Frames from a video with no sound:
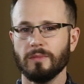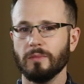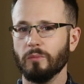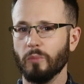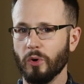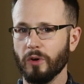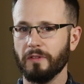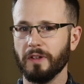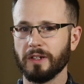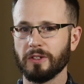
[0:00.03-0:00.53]

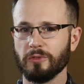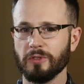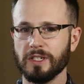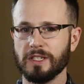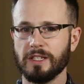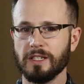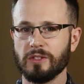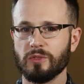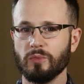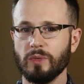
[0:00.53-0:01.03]
More
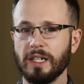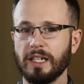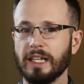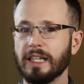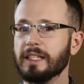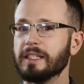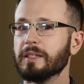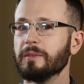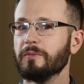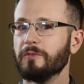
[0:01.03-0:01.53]
victories this week
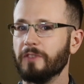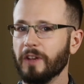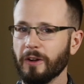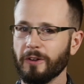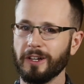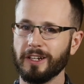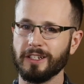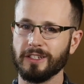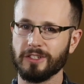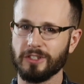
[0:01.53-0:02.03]
in some
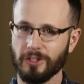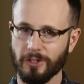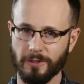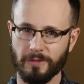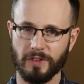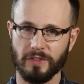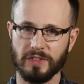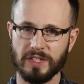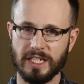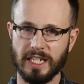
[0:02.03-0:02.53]
very
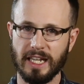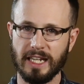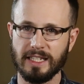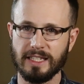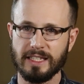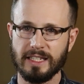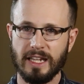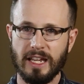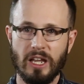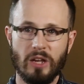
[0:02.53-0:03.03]
conservative
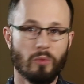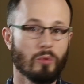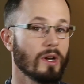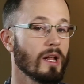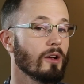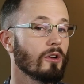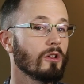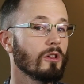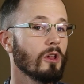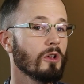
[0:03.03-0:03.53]
states. We're
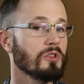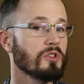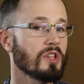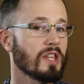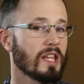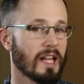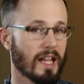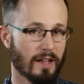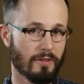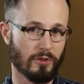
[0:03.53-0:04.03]
now closer
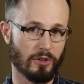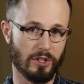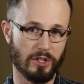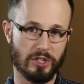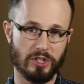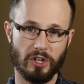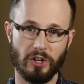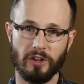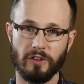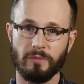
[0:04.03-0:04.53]
than ever to the
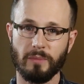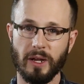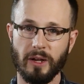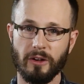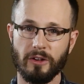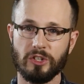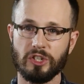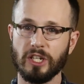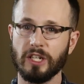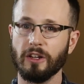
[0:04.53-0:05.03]
start of
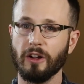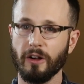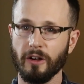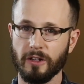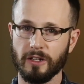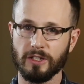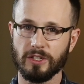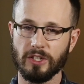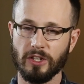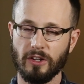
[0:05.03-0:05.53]
marriage in
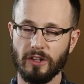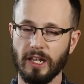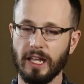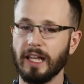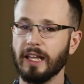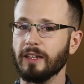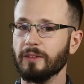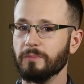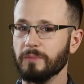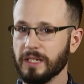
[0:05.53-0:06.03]
Arkansas
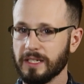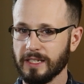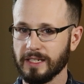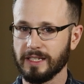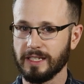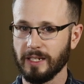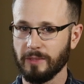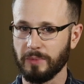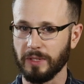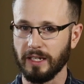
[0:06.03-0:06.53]
and
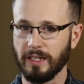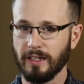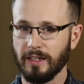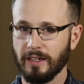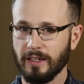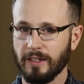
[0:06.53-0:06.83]
Mississippi.